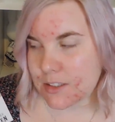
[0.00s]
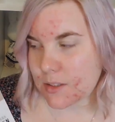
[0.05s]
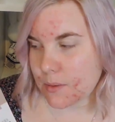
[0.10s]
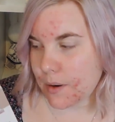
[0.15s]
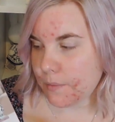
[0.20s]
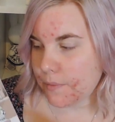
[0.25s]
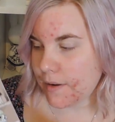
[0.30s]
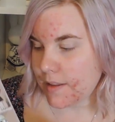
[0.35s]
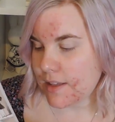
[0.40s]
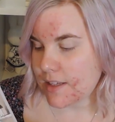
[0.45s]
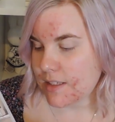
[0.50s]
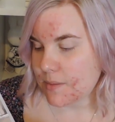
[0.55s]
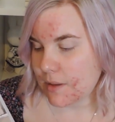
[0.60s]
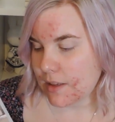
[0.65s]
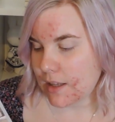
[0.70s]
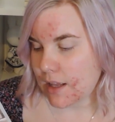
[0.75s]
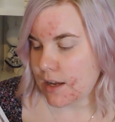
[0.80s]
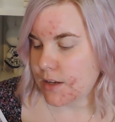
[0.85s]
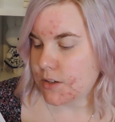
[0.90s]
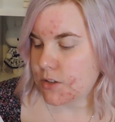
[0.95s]
So I read this
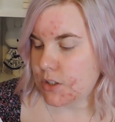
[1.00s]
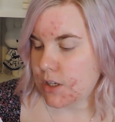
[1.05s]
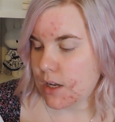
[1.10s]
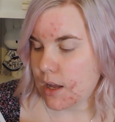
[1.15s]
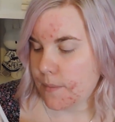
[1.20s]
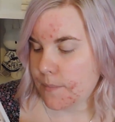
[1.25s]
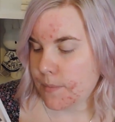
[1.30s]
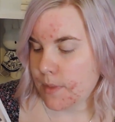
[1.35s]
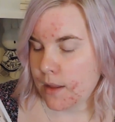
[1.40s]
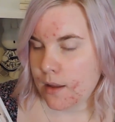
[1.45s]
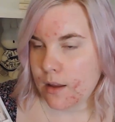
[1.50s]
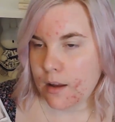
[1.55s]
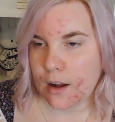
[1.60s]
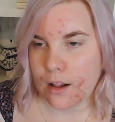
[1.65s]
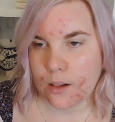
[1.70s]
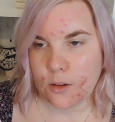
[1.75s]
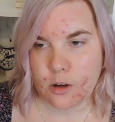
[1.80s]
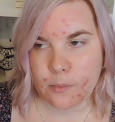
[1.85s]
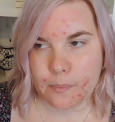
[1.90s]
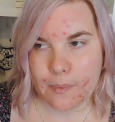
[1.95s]
one last year.
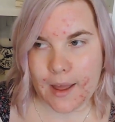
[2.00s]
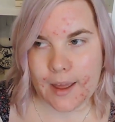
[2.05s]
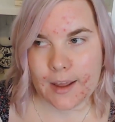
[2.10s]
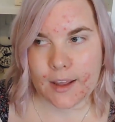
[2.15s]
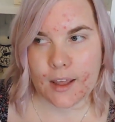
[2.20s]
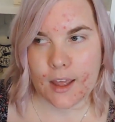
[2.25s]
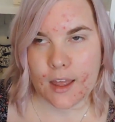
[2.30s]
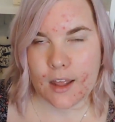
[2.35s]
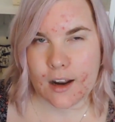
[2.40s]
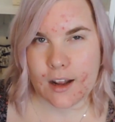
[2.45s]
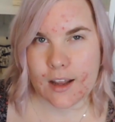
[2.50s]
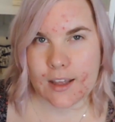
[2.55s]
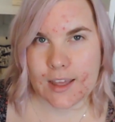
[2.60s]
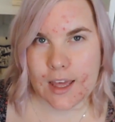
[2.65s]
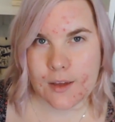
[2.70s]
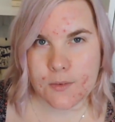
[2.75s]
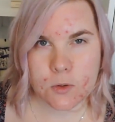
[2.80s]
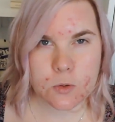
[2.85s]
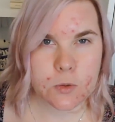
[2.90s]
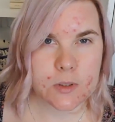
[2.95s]
I look back and I
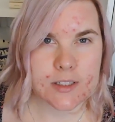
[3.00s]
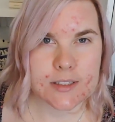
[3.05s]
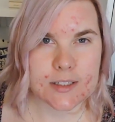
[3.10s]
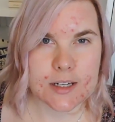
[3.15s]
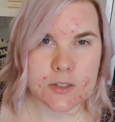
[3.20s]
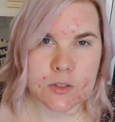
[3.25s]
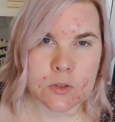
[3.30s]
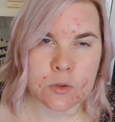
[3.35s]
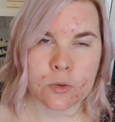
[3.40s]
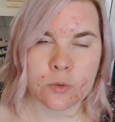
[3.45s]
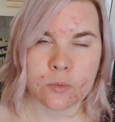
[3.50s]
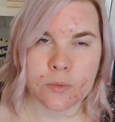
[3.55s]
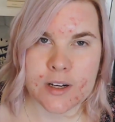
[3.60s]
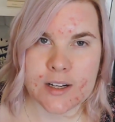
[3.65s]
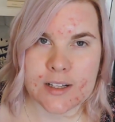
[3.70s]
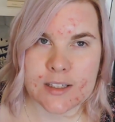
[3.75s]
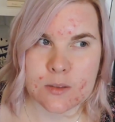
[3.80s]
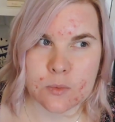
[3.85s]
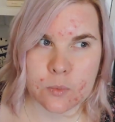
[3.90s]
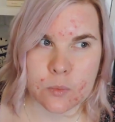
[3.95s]
gave it 3 stars on
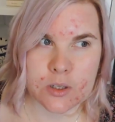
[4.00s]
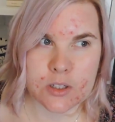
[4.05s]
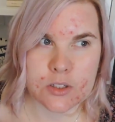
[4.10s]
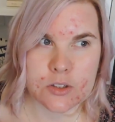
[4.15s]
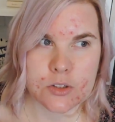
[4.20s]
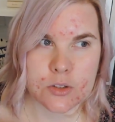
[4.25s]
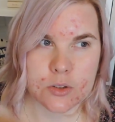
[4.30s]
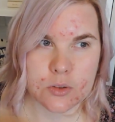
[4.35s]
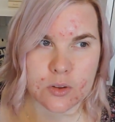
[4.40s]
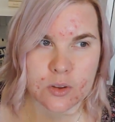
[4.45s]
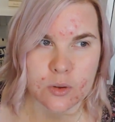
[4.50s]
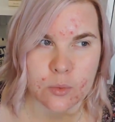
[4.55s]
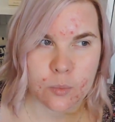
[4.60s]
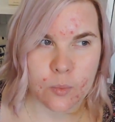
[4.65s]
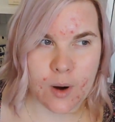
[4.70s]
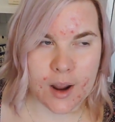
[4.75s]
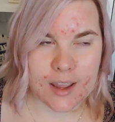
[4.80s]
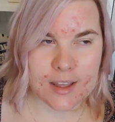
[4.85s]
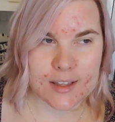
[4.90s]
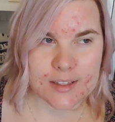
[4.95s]
Goodreads, which the
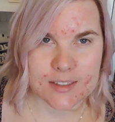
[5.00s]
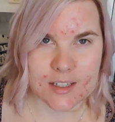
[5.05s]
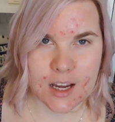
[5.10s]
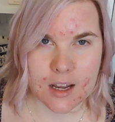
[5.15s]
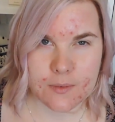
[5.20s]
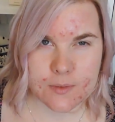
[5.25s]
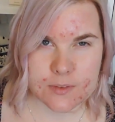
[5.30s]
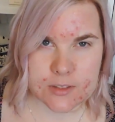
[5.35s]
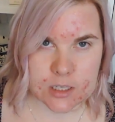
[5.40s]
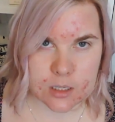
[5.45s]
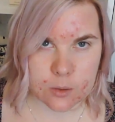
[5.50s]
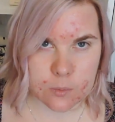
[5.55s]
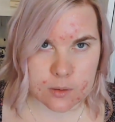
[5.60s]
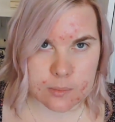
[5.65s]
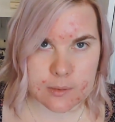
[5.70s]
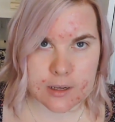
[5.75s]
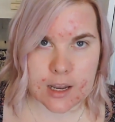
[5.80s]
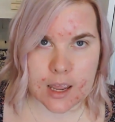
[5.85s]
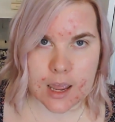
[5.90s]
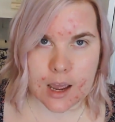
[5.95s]
way it's kind of sitting
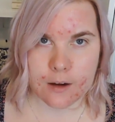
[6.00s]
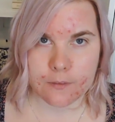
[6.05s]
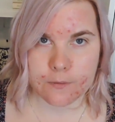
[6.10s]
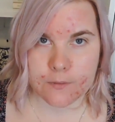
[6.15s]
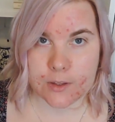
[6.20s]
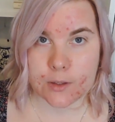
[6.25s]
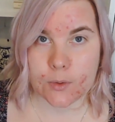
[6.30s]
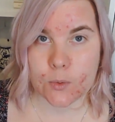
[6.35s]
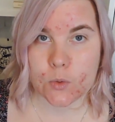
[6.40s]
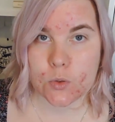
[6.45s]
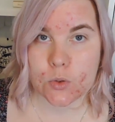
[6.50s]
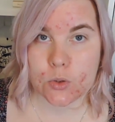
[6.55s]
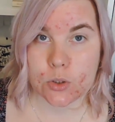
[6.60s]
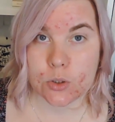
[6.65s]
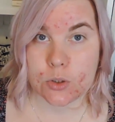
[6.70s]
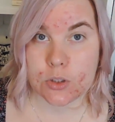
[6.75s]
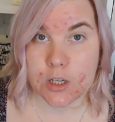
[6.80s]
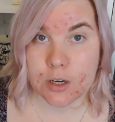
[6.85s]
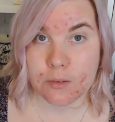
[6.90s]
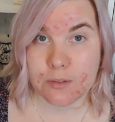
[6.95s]
with me now feels
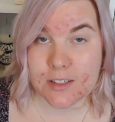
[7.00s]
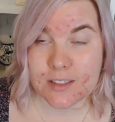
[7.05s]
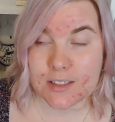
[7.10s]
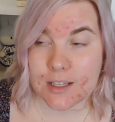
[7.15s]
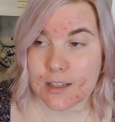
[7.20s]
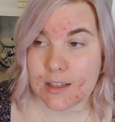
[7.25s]
too generous.